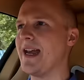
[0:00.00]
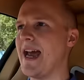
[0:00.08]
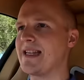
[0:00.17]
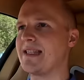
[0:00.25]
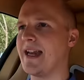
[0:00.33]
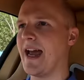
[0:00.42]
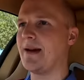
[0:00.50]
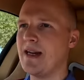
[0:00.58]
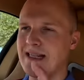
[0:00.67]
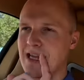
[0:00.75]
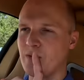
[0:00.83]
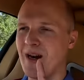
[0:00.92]
yesterday. At
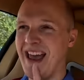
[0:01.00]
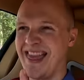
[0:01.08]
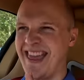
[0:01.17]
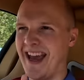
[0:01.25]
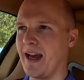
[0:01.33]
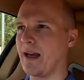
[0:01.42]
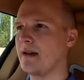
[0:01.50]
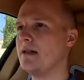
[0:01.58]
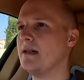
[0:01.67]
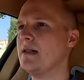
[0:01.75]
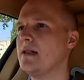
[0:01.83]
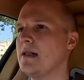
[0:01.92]
least that's what I
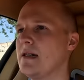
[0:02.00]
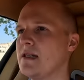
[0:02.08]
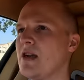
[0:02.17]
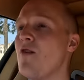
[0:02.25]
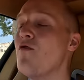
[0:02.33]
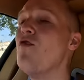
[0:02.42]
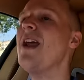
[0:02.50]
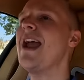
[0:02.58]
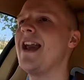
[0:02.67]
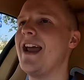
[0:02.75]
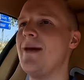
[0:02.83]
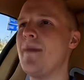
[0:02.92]
think. So
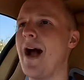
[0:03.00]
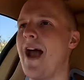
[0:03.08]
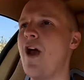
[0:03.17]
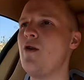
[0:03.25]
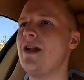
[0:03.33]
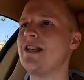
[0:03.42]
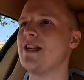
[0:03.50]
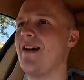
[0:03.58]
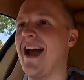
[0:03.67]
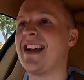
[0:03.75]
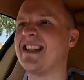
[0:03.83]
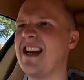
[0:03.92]
really, my only sort of
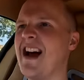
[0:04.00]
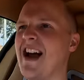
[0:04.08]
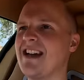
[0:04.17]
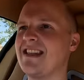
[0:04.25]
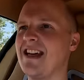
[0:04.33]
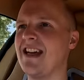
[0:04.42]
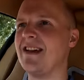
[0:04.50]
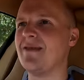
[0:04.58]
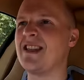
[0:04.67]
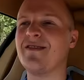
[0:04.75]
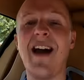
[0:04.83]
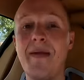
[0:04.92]
anxiety
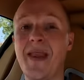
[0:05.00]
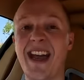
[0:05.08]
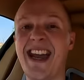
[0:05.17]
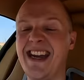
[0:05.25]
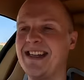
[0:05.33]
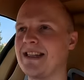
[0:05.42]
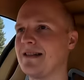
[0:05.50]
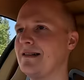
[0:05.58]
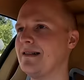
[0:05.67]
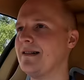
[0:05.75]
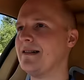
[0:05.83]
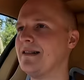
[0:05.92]
is around the heat.
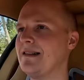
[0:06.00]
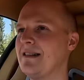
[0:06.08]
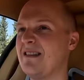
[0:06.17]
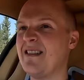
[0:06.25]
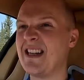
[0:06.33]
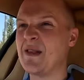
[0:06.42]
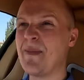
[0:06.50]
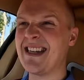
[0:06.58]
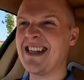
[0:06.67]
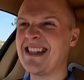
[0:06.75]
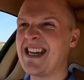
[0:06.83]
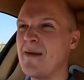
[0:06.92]
We're
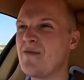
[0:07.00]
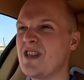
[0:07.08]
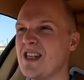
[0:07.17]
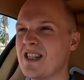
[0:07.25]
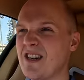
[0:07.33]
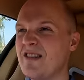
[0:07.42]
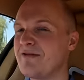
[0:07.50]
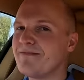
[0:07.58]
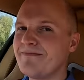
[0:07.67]
expecting temperatures of